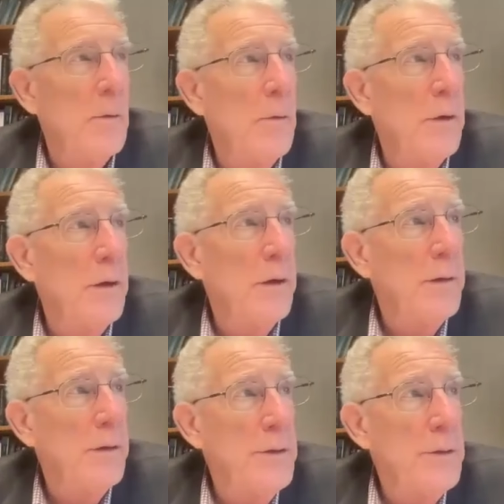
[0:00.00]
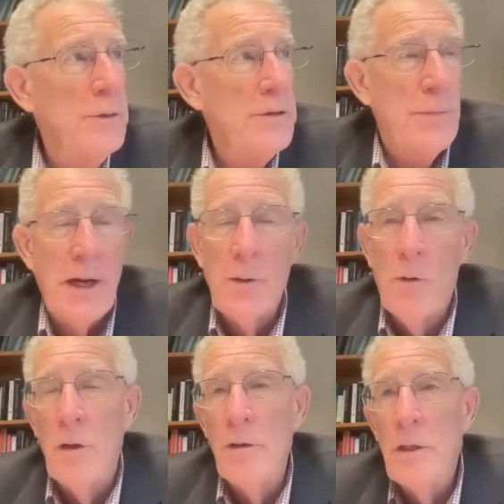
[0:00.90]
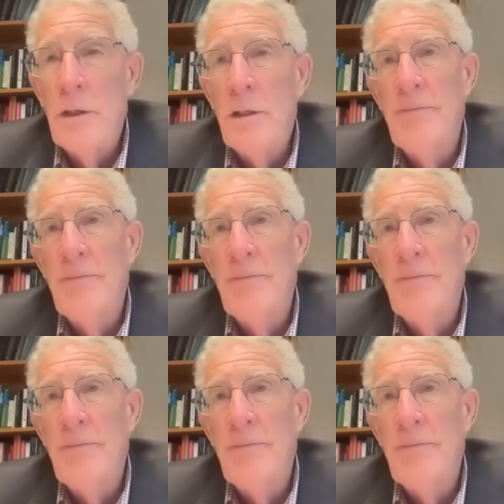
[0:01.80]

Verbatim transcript: were used by all